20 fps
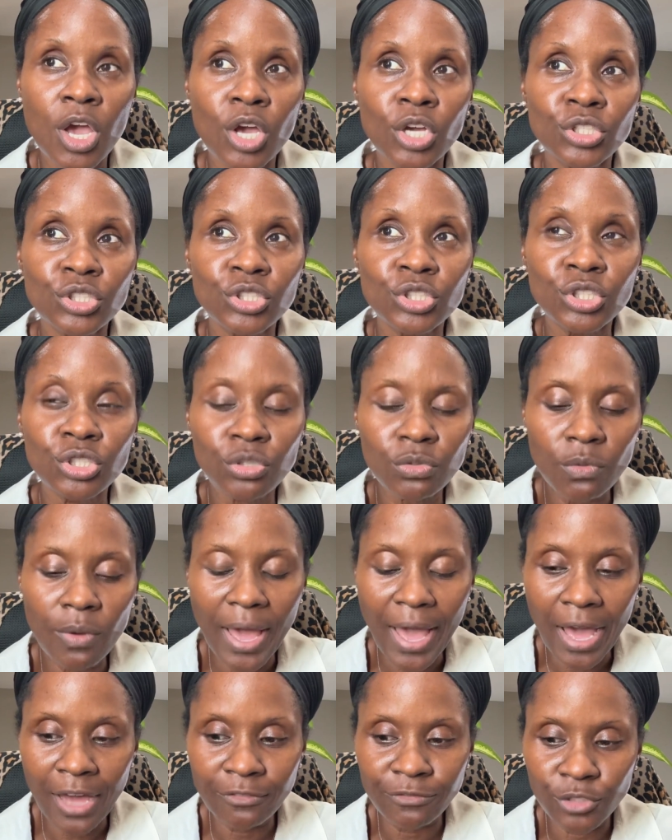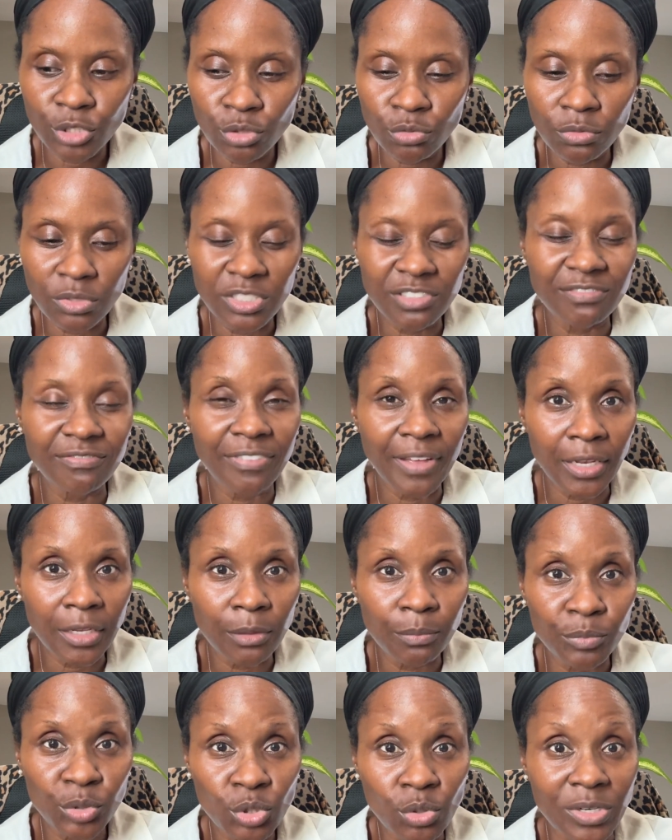you have to
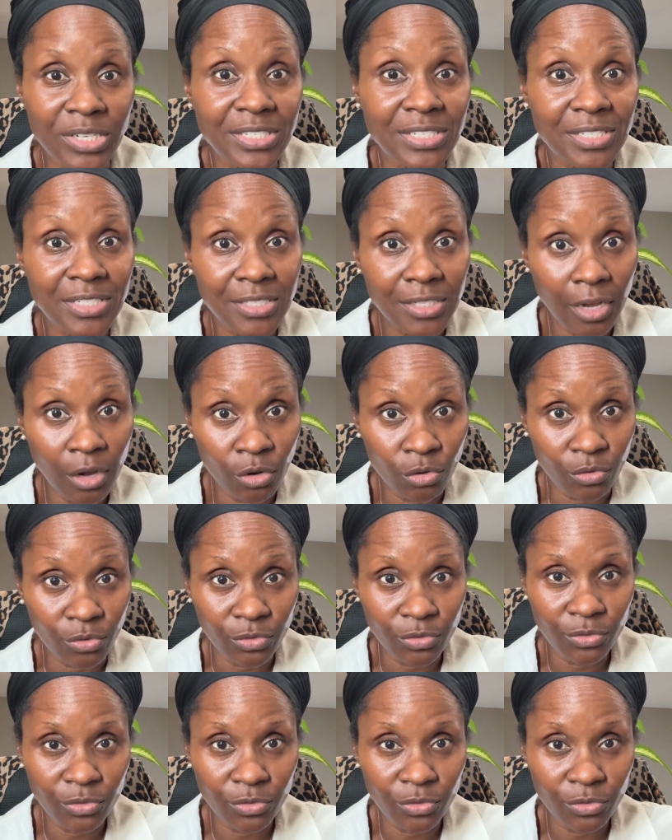develop yourself.